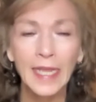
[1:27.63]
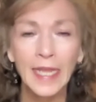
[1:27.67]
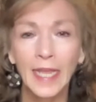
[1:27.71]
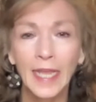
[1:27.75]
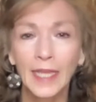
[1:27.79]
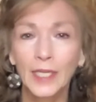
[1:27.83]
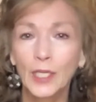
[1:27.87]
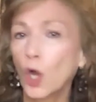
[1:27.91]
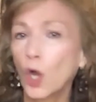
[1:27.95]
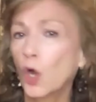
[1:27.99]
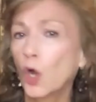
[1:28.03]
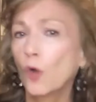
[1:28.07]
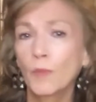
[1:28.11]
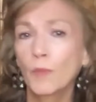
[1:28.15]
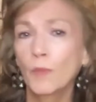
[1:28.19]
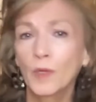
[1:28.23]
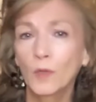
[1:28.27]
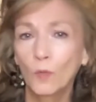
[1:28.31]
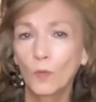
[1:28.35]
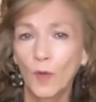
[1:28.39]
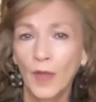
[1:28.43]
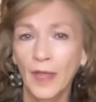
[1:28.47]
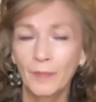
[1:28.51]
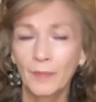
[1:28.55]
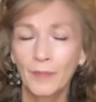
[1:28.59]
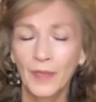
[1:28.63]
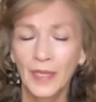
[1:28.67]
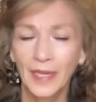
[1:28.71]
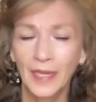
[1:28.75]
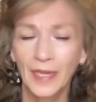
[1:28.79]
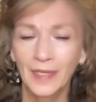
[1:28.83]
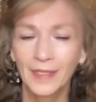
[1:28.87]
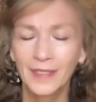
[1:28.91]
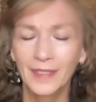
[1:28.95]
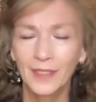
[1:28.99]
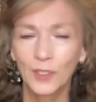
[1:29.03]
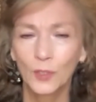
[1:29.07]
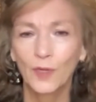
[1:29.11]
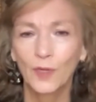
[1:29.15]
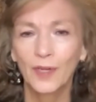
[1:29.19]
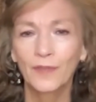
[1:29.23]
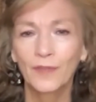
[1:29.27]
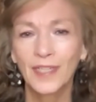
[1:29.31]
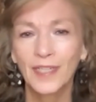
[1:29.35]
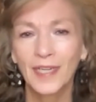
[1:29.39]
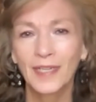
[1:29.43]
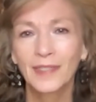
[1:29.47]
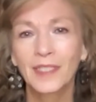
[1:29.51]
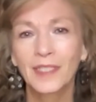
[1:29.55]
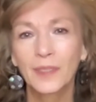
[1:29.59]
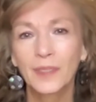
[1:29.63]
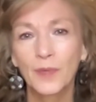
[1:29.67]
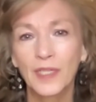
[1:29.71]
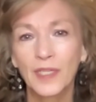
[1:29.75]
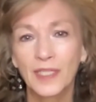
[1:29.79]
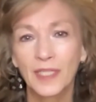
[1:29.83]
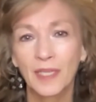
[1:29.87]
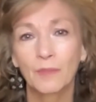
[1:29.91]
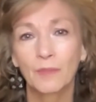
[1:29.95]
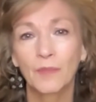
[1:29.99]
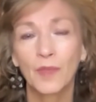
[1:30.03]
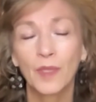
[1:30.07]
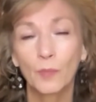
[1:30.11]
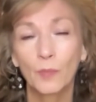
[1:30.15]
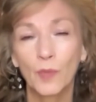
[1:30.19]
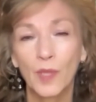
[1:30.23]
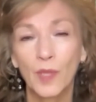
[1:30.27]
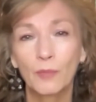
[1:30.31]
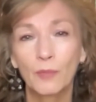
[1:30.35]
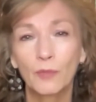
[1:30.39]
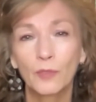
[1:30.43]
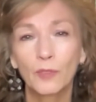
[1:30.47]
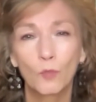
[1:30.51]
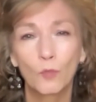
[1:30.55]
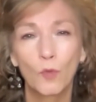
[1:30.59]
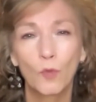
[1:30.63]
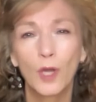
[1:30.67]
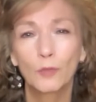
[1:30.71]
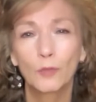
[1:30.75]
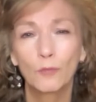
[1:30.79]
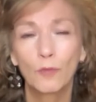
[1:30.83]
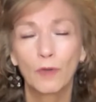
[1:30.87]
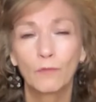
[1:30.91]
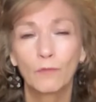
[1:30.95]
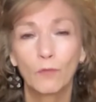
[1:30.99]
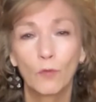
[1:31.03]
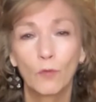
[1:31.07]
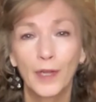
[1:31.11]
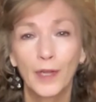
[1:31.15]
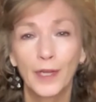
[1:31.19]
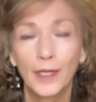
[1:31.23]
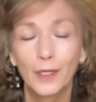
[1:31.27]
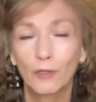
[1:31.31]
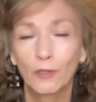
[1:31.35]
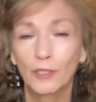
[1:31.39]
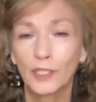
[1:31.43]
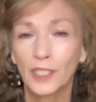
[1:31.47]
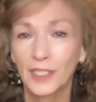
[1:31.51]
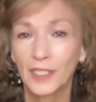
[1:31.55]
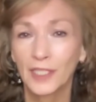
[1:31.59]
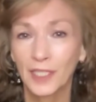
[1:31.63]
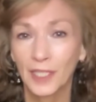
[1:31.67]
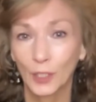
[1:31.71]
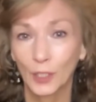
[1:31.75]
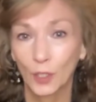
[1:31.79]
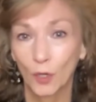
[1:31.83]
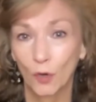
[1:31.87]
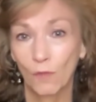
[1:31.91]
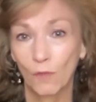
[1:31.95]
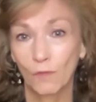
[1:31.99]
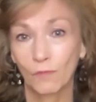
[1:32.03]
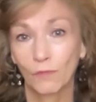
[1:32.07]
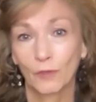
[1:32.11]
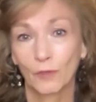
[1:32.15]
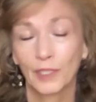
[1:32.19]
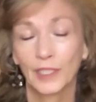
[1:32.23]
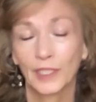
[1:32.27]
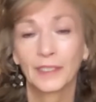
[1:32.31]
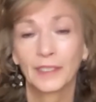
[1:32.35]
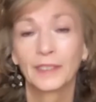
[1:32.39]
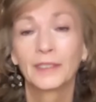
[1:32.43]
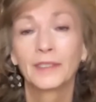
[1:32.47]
and open way, because grief tends to be something people want to avoid or just get over it.